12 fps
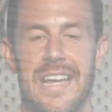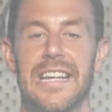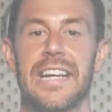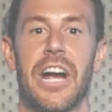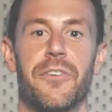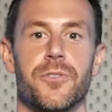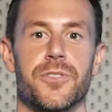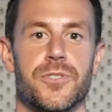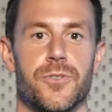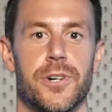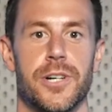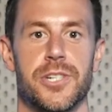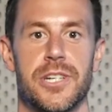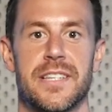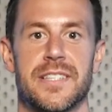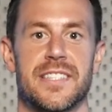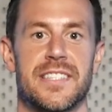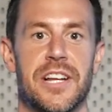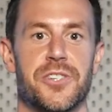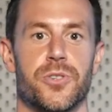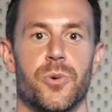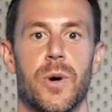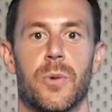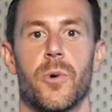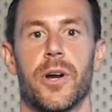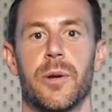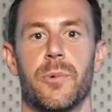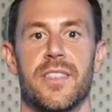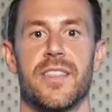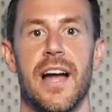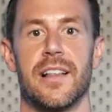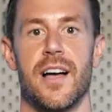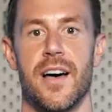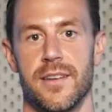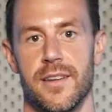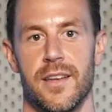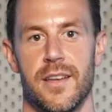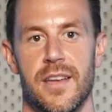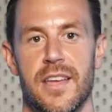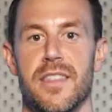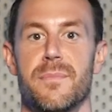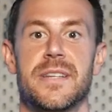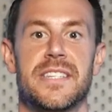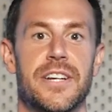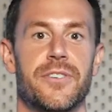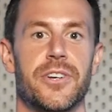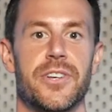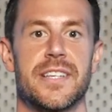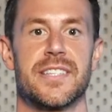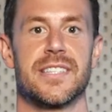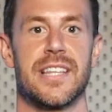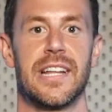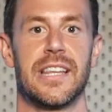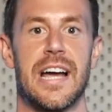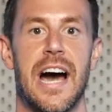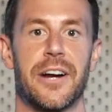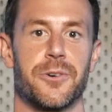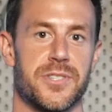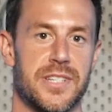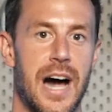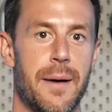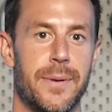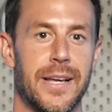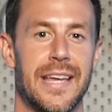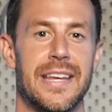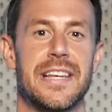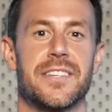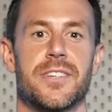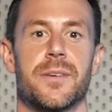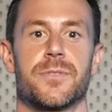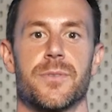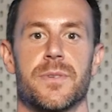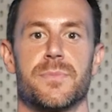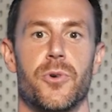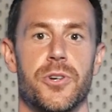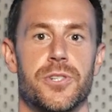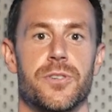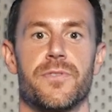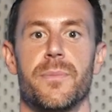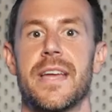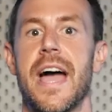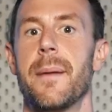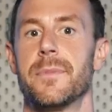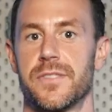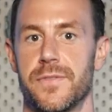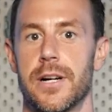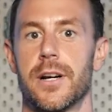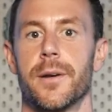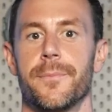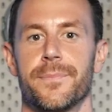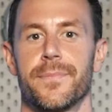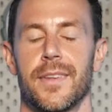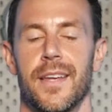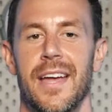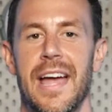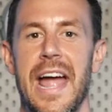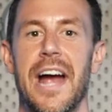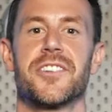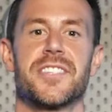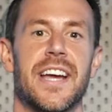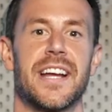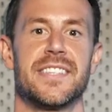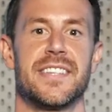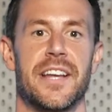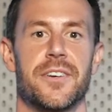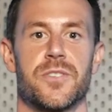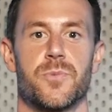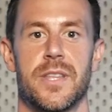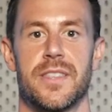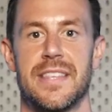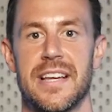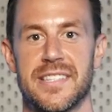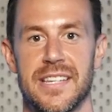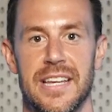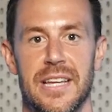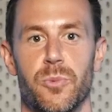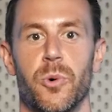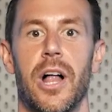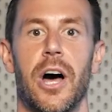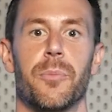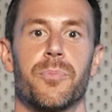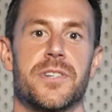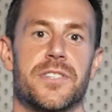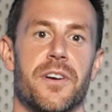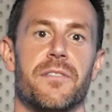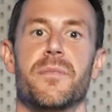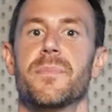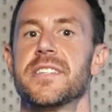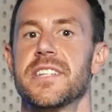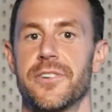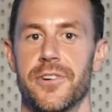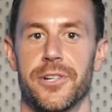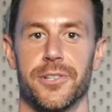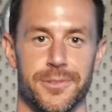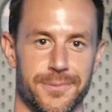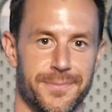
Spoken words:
Careful storage is essential when working with nylon. The material is slightly hygroscopic and easily absorbs moisture from the atmosphere. Airtight containers with desiccant will help preserve the material.